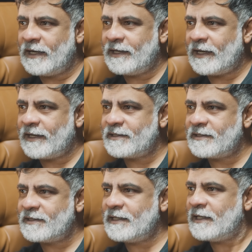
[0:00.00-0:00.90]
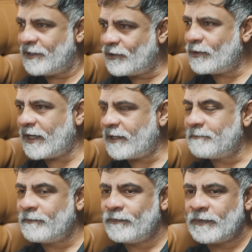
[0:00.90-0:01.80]
entire scene into that
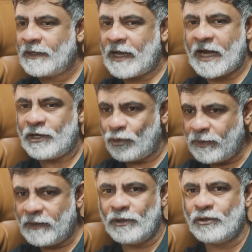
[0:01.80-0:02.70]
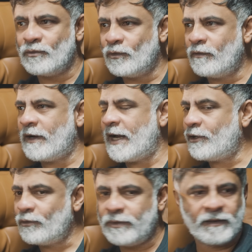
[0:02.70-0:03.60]
and to be able to move and
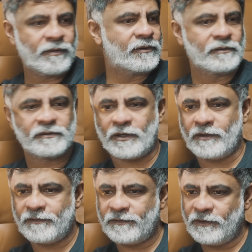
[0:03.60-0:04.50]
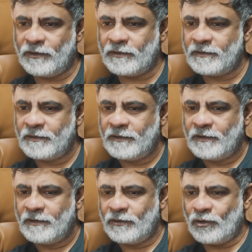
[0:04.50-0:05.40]
to be able to sort of,
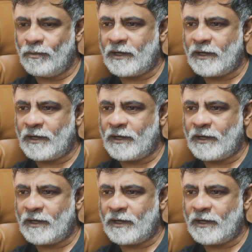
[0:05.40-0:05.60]
roam